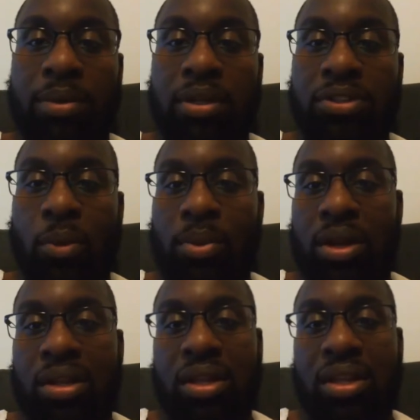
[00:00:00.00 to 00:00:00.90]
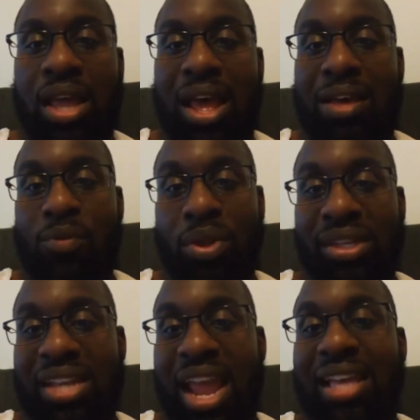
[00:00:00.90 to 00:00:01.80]
But so many of the
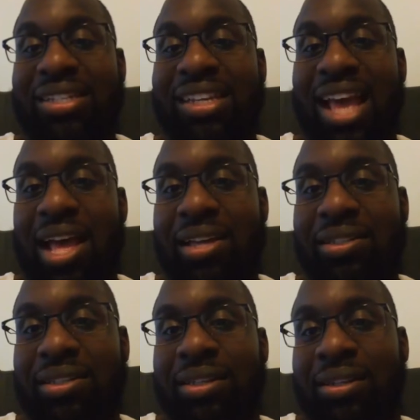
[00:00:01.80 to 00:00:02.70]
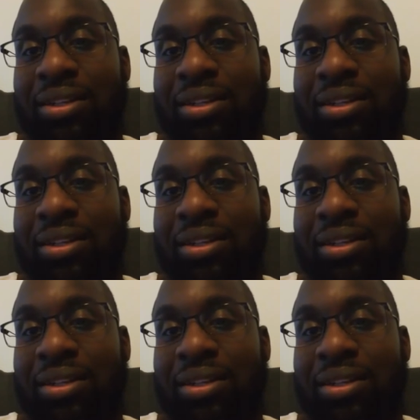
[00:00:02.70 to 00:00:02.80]
really talented guys